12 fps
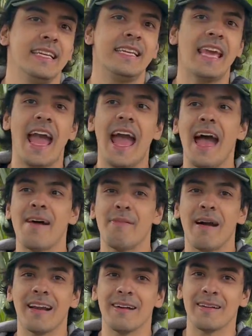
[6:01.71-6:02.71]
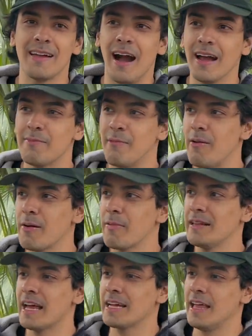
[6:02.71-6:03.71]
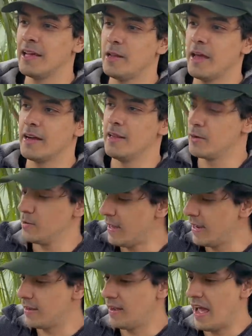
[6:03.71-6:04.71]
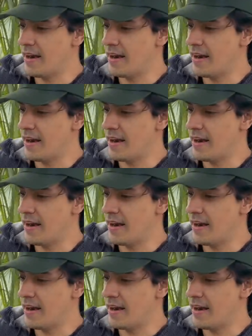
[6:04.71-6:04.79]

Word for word: Yeah, but I'm gonna, I'm gonna, I want to bring like a, little like a little like I